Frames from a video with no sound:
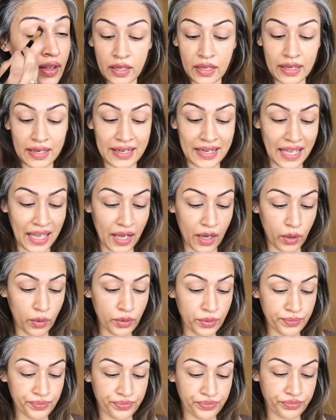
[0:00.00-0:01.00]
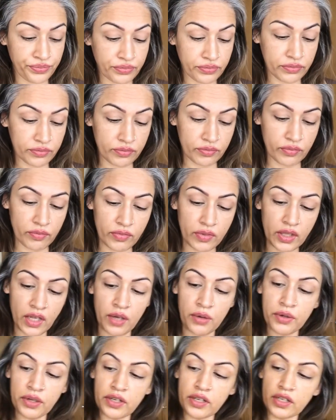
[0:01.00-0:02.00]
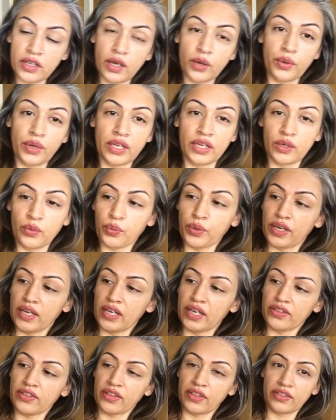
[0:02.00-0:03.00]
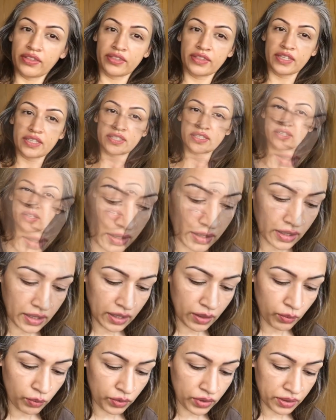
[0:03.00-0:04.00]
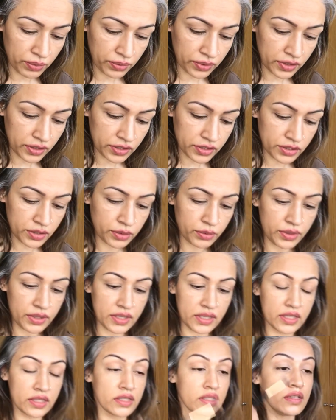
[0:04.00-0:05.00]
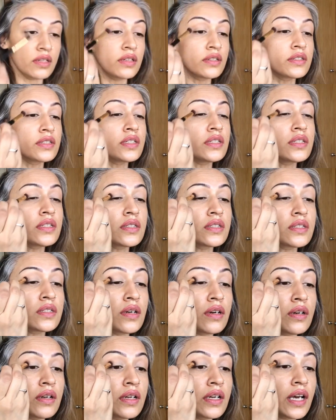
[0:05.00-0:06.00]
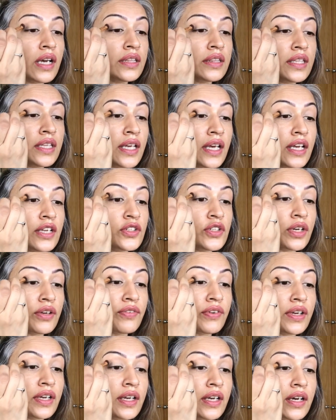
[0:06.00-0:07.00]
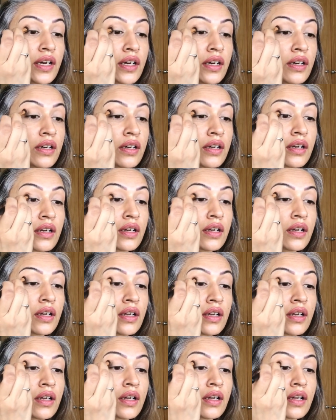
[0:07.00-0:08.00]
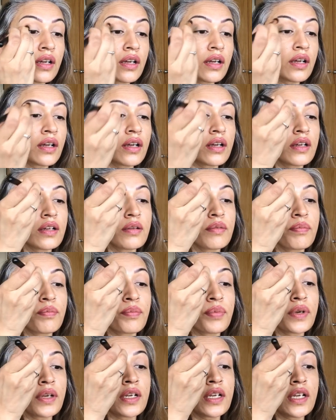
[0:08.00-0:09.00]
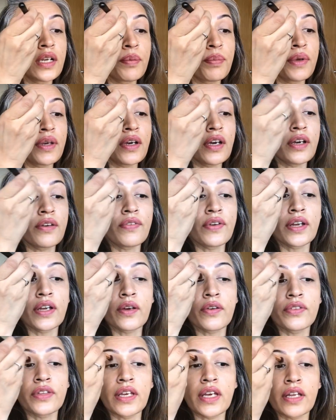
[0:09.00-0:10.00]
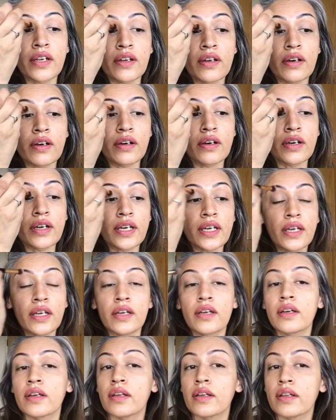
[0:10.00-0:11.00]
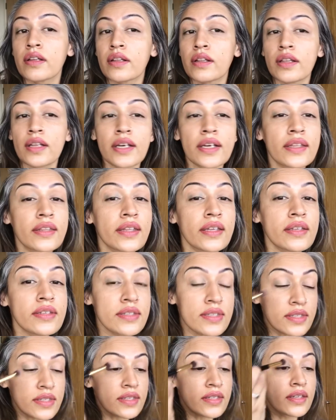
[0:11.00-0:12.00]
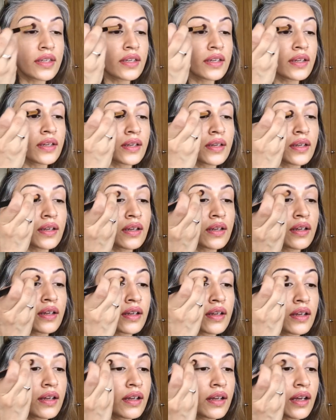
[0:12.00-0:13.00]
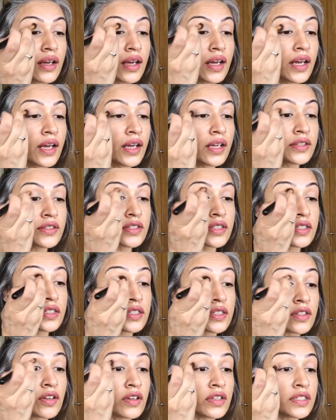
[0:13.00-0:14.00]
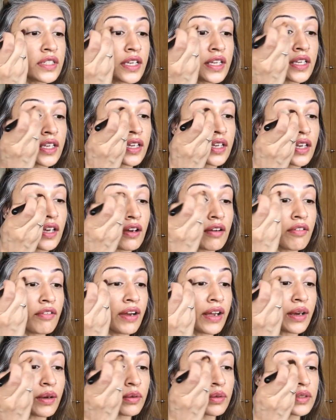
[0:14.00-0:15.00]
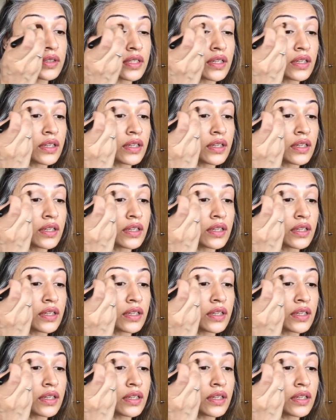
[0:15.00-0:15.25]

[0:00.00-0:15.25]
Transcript: Now, I'm going to go in with this colour here. And what I'm going to do is just start at the edge over here. Put a little bit over here on the inner eye, like this. And just start taking it around.